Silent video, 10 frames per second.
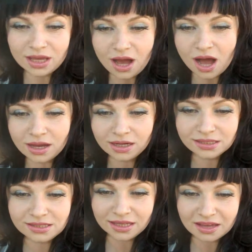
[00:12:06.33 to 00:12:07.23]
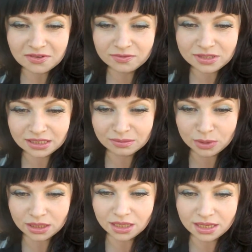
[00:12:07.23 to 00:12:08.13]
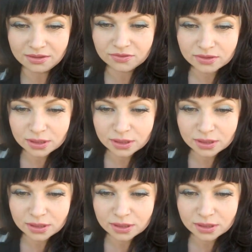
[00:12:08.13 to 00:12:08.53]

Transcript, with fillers: the ugliest thing i've ever seen in my life